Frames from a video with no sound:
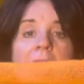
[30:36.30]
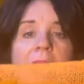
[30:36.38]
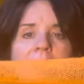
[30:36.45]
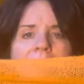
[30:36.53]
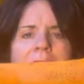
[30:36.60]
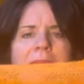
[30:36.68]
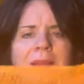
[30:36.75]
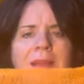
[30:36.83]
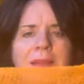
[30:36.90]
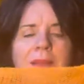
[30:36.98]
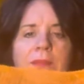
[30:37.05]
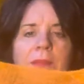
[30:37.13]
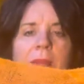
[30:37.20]
Huh.
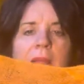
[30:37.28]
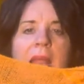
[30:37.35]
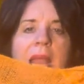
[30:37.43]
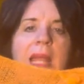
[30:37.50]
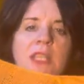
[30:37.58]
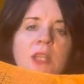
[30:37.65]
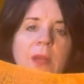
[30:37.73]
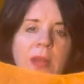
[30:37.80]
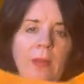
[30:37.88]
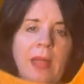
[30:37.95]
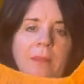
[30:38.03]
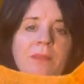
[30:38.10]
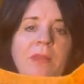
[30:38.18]
So
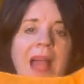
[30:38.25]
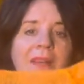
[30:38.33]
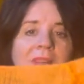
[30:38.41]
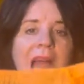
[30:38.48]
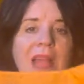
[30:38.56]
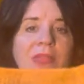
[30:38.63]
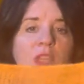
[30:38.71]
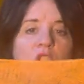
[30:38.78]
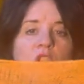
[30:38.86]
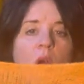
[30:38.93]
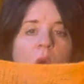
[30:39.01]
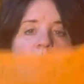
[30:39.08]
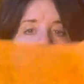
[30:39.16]
anyway, I've got the
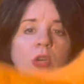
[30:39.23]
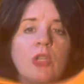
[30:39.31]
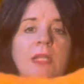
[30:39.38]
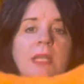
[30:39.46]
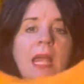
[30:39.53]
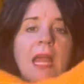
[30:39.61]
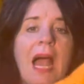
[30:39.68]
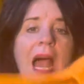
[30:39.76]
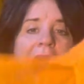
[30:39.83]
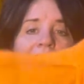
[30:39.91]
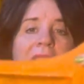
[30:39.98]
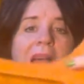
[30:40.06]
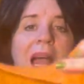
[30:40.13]
shoulders.
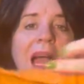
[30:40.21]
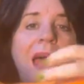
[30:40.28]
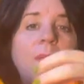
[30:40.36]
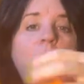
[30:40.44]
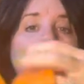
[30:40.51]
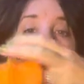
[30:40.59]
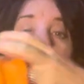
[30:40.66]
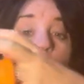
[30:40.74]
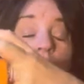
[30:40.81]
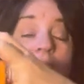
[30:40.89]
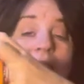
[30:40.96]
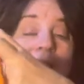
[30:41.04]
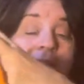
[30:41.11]
I've got, I'm working on
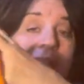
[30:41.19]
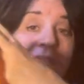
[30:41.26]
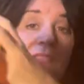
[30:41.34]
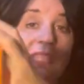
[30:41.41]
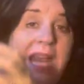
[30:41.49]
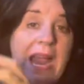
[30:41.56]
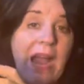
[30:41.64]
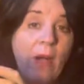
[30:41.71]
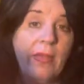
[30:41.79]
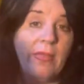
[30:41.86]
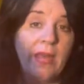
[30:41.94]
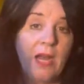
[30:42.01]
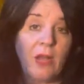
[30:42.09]
the sleeves now
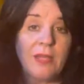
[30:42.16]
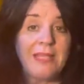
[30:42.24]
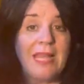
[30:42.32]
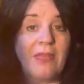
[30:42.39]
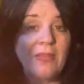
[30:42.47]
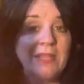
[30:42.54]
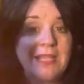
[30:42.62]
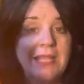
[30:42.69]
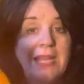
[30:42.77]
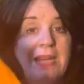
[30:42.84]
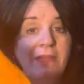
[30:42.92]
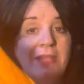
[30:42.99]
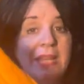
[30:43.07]
and then I'll set the
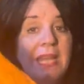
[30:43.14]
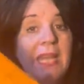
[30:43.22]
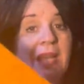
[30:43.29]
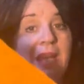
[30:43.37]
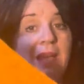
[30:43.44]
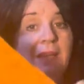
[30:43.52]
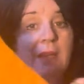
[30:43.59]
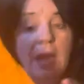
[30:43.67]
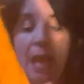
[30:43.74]
sleeves in,